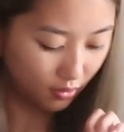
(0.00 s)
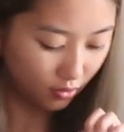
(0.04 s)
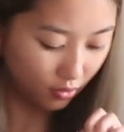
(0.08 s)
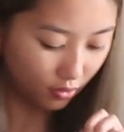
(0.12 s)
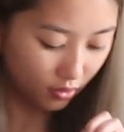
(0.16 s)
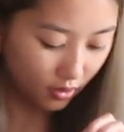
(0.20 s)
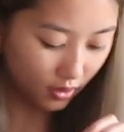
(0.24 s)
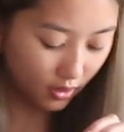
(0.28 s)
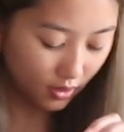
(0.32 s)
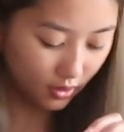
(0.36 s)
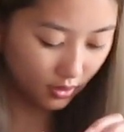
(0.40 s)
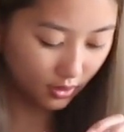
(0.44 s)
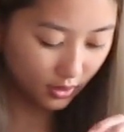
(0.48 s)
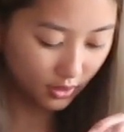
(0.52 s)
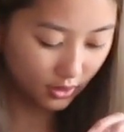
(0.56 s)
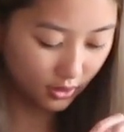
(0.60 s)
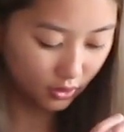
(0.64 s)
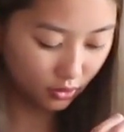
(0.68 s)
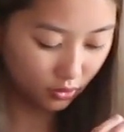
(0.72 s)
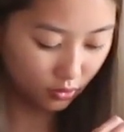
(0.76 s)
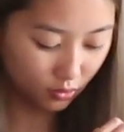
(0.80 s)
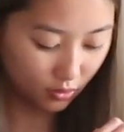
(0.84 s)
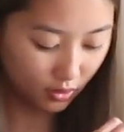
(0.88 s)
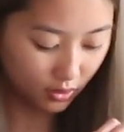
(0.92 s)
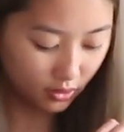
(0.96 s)
Or these
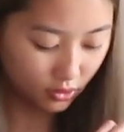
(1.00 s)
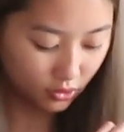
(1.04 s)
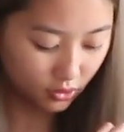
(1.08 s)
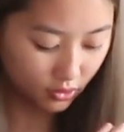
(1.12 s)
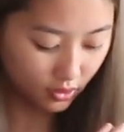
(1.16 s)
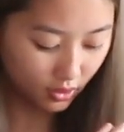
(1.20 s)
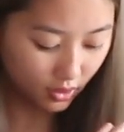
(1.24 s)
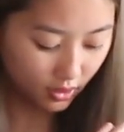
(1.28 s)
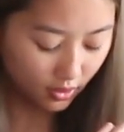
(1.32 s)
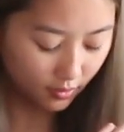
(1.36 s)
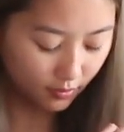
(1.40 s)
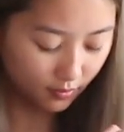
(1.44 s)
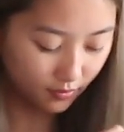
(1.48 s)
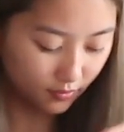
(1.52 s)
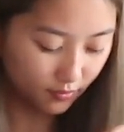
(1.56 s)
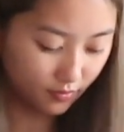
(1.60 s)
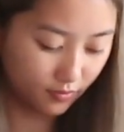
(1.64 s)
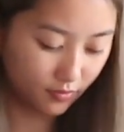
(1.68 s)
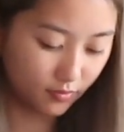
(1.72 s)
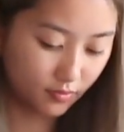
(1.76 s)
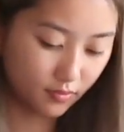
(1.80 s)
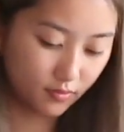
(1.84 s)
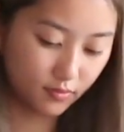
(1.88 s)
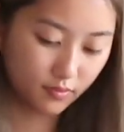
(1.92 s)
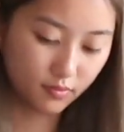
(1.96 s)
2 are the same.
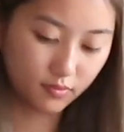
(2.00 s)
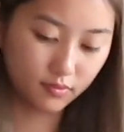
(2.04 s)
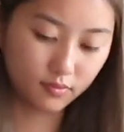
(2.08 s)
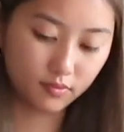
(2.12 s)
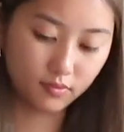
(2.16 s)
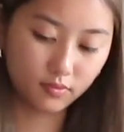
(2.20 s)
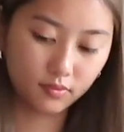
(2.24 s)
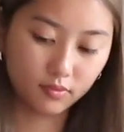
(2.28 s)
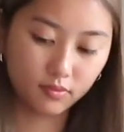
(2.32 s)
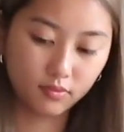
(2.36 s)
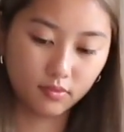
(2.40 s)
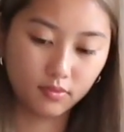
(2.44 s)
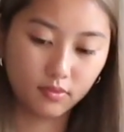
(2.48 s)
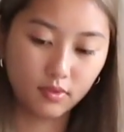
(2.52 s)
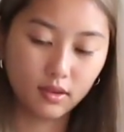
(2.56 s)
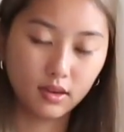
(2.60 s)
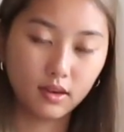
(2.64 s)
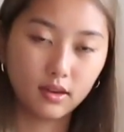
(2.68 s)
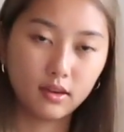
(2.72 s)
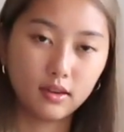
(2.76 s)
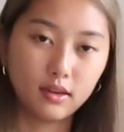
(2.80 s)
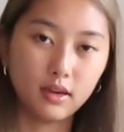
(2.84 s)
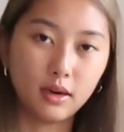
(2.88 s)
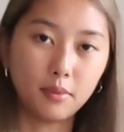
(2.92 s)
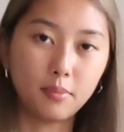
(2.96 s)

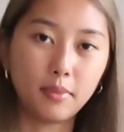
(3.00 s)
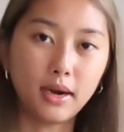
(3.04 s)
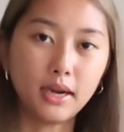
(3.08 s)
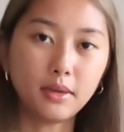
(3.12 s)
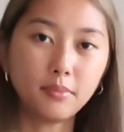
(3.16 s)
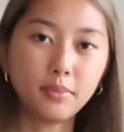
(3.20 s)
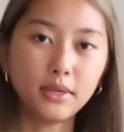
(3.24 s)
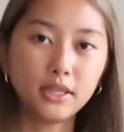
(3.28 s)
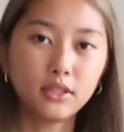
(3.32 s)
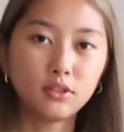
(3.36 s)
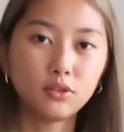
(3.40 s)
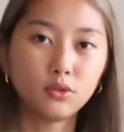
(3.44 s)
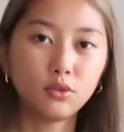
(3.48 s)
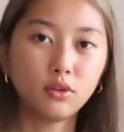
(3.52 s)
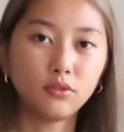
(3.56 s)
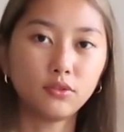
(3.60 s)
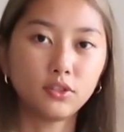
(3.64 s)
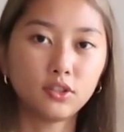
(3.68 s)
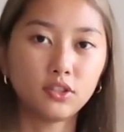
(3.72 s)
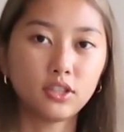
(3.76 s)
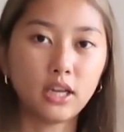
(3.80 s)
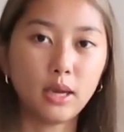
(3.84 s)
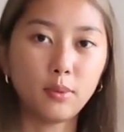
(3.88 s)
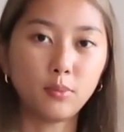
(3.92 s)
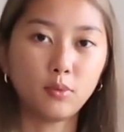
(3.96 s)
There might be 2 of the
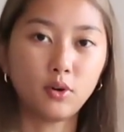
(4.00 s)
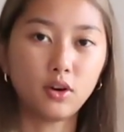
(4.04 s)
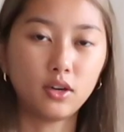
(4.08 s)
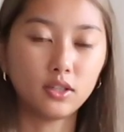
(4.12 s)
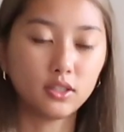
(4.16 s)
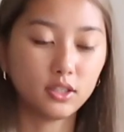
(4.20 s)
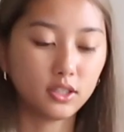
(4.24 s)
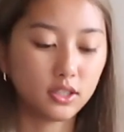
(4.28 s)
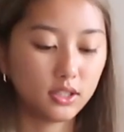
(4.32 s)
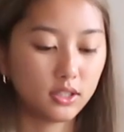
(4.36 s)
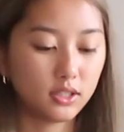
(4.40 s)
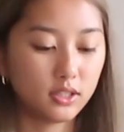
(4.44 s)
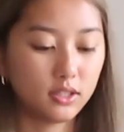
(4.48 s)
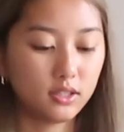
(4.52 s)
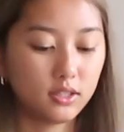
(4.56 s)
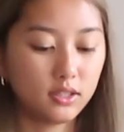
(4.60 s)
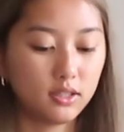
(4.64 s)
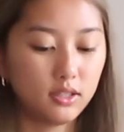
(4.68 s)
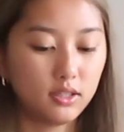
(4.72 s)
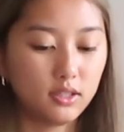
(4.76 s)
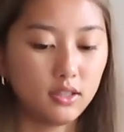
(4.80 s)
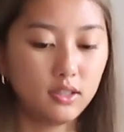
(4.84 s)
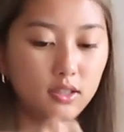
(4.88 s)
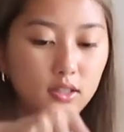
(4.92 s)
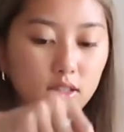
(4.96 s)
same ones.
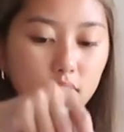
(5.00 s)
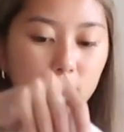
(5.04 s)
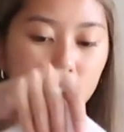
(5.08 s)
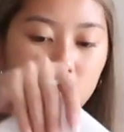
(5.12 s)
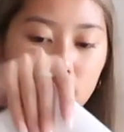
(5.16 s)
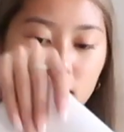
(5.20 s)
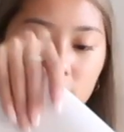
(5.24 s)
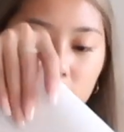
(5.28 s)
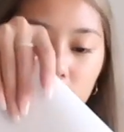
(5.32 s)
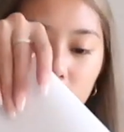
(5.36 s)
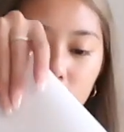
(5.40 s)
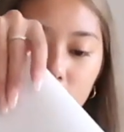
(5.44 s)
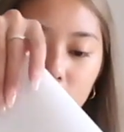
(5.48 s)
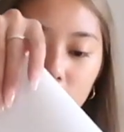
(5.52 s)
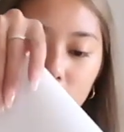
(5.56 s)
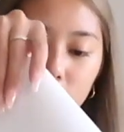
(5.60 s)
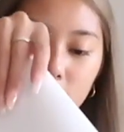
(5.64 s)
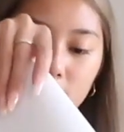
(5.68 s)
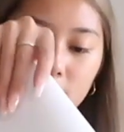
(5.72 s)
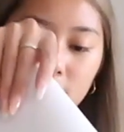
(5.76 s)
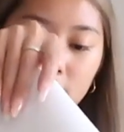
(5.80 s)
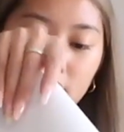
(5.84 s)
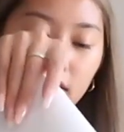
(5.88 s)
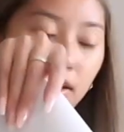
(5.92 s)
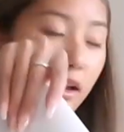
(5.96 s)

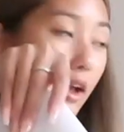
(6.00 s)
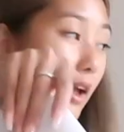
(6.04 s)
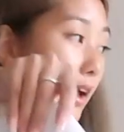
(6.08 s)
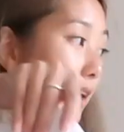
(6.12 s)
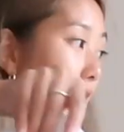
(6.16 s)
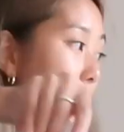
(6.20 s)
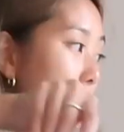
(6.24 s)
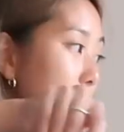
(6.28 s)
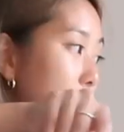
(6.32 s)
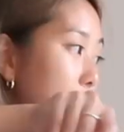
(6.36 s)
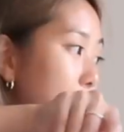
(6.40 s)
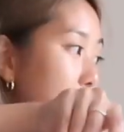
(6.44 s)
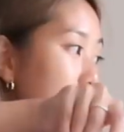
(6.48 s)
Okay.